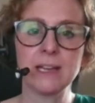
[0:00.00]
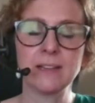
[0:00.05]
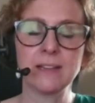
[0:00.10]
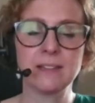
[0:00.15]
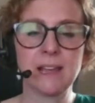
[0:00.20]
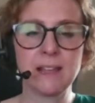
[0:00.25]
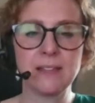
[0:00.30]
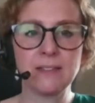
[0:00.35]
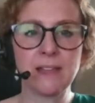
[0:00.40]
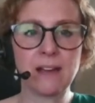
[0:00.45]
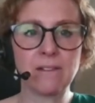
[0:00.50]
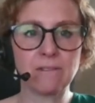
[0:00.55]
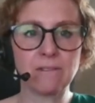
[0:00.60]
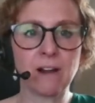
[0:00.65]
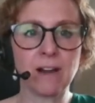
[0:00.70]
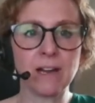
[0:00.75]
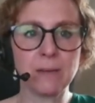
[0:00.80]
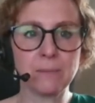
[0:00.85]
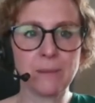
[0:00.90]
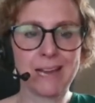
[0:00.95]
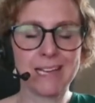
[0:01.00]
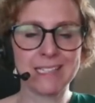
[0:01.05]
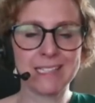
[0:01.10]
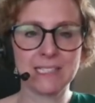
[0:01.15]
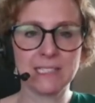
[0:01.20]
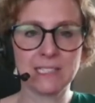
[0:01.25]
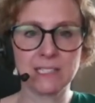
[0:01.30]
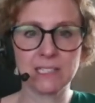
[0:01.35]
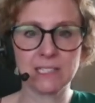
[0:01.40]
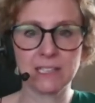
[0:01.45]
then that right
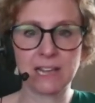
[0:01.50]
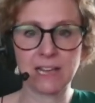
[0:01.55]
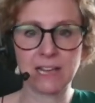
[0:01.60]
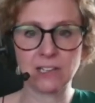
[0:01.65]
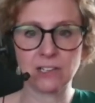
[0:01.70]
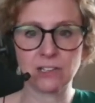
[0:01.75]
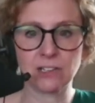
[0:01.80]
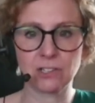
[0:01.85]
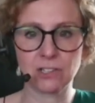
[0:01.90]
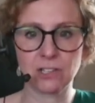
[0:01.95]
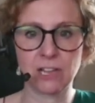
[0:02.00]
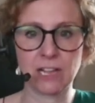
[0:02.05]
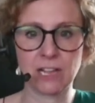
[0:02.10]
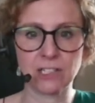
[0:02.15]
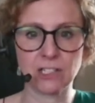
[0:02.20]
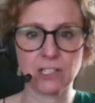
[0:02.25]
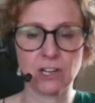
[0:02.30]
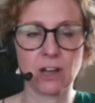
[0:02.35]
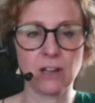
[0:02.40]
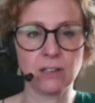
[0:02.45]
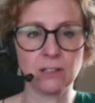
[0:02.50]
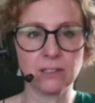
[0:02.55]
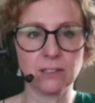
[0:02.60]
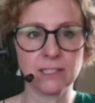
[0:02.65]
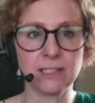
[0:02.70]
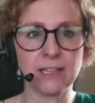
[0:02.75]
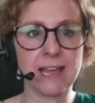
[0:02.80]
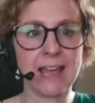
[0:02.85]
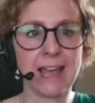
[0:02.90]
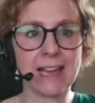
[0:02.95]
passes to that child
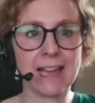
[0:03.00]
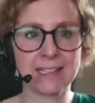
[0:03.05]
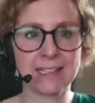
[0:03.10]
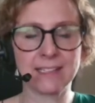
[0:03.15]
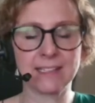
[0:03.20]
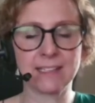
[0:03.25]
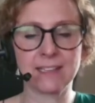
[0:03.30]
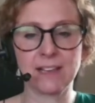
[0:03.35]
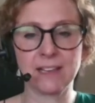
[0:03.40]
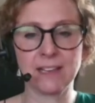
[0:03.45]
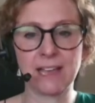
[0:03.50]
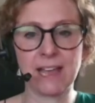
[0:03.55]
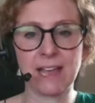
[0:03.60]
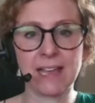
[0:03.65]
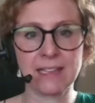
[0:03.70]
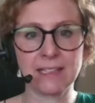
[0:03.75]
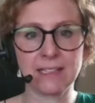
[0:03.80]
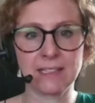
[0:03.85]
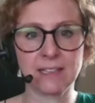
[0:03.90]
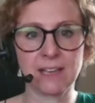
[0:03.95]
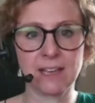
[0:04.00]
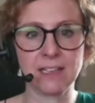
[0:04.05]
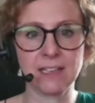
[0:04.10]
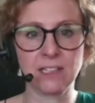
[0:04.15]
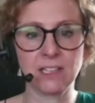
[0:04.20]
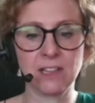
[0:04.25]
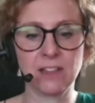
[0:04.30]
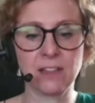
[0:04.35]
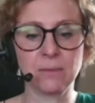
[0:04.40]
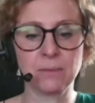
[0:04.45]
and they
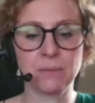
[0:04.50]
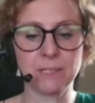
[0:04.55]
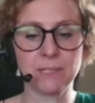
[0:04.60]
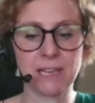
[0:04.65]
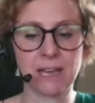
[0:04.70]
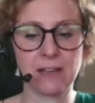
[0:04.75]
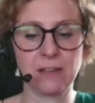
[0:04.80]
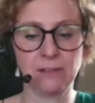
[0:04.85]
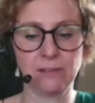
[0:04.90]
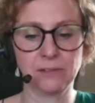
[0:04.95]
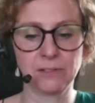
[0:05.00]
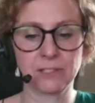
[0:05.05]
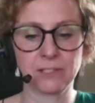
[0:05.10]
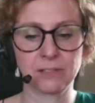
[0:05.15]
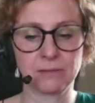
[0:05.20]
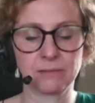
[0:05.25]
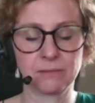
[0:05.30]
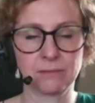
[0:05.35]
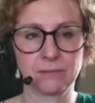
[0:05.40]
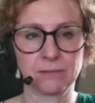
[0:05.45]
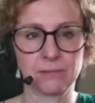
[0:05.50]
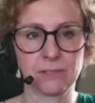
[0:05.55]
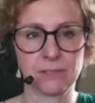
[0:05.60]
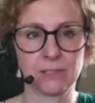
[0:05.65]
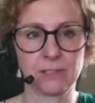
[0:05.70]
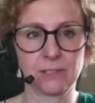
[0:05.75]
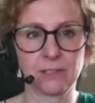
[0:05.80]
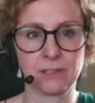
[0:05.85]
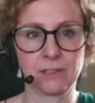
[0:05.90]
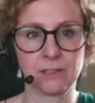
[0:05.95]
exercise it themselves.
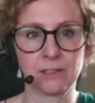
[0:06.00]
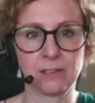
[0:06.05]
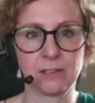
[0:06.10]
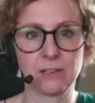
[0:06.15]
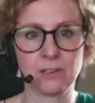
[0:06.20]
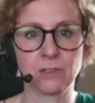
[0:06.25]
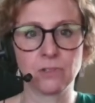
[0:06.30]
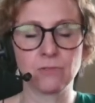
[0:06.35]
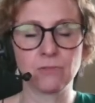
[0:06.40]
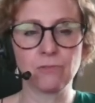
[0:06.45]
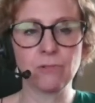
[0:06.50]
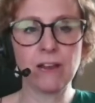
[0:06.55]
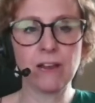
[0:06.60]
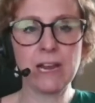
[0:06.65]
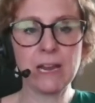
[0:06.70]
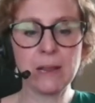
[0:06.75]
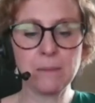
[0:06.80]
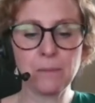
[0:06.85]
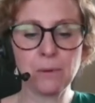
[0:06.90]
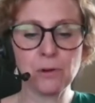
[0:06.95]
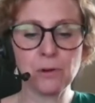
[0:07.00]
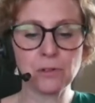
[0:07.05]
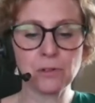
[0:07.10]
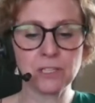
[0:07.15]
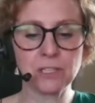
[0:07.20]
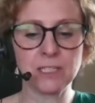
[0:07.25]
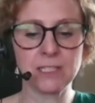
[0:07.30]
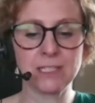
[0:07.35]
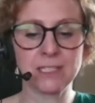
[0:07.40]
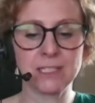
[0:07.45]
So it's really
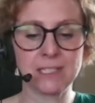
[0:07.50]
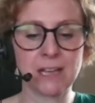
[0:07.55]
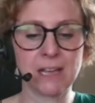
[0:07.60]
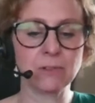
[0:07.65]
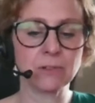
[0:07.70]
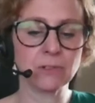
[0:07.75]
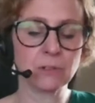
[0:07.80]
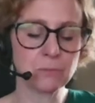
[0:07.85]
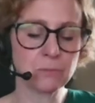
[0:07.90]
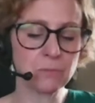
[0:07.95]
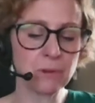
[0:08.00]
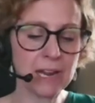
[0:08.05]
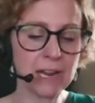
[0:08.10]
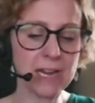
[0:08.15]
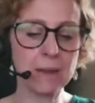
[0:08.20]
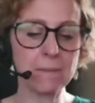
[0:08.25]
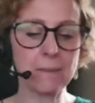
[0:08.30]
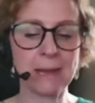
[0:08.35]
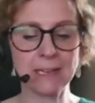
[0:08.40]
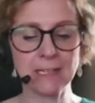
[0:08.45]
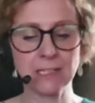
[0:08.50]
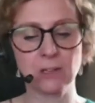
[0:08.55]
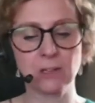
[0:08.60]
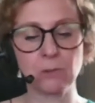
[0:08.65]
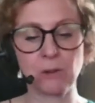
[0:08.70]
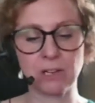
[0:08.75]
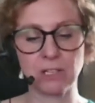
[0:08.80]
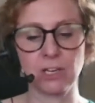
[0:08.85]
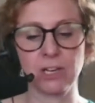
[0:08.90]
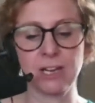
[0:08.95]
important to say, so bringing it back to the
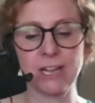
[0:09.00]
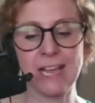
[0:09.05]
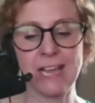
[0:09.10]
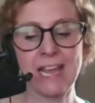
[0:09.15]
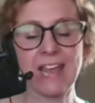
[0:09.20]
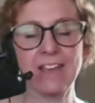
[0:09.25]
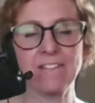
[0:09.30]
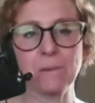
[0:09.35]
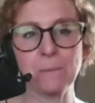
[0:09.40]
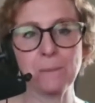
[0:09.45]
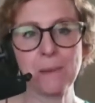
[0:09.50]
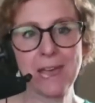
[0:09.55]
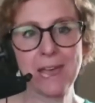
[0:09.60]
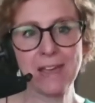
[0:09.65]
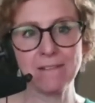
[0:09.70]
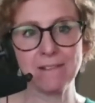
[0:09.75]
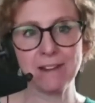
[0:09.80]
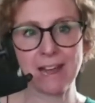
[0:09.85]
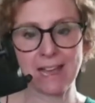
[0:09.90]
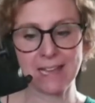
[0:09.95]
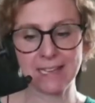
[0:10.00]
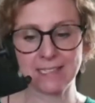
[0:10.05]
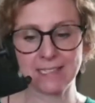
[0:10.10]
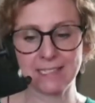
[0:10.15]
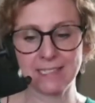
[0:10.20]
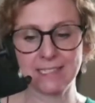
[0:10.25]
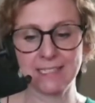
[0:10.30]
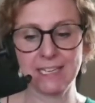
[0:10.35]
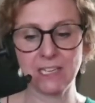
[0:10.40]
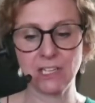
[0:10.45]
question, if a parent asks
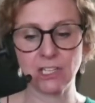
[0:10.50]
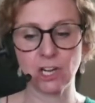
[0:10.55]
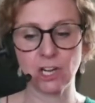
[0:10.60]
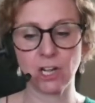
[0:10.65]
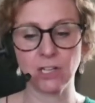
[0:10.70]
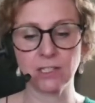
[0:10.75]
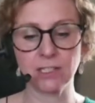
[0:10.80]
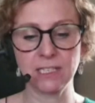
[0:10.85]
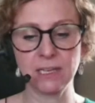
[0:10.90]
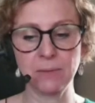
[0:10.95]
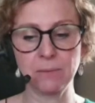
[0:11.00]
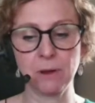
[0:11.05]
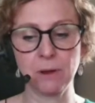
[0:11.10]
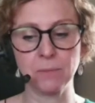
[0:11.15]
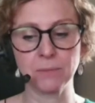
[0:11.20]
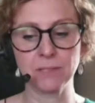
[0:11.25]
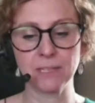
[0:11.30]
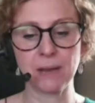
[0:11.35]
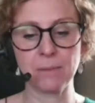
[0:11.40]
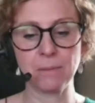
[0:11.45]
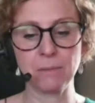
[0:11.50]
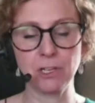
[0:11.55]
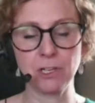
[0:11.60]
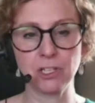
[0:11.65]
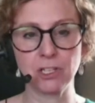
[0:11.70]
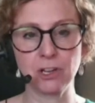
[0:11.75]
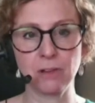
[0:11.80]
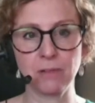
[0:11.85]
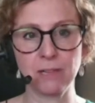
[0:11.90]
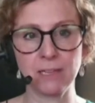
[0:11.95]
to see a child's CPOMs, can we
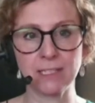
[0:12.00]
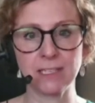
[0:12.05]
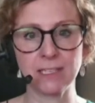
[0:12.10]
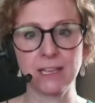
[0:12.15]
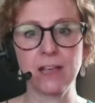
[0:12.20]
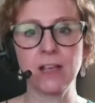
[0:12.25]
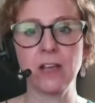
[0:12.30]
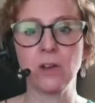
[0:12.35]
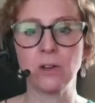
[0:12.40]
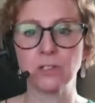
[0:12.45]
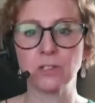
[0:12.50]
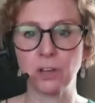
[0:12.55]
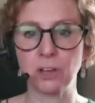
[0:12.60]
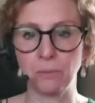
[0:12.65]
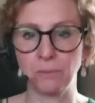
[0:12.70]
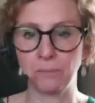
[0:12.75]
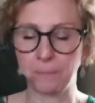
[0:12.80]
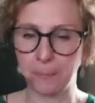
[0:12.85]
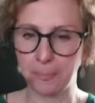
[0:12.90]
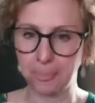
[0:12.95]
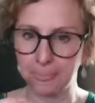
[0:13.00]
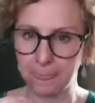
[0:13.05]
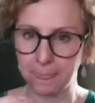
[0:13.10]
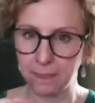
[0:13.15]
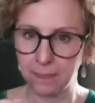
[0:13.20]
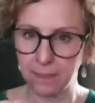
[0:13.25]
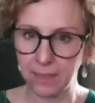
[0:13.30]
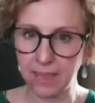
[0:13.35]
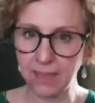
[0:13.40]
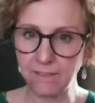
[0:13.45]
show this? So
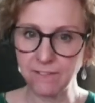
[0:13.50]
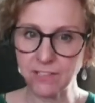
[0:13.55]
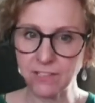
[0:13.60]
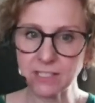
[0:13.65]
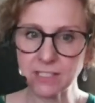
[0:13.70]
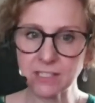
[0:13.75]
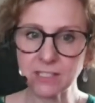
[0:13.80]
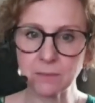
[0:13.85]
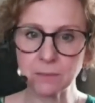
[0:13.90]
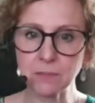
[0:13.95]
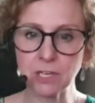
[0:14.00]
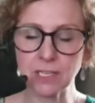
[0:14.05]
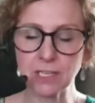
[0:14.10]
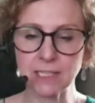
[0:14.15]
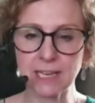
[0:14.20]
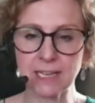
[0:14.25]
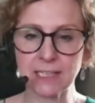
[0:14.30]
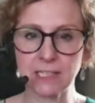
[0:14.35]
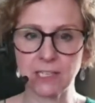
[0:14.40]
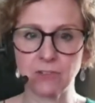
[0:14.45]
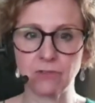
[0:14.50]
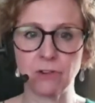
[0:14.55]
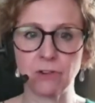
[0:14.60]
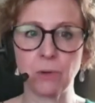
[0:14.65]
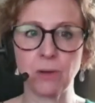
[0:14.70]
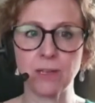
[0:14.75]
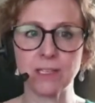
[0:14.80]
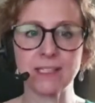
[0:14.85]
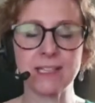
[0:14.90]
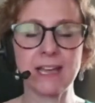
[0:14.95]
if it's a subject access
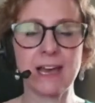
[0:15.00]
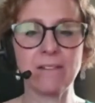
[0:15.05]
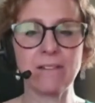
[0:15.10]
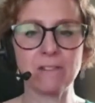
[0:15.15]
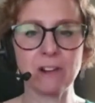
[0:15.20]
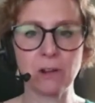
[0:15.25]
request, that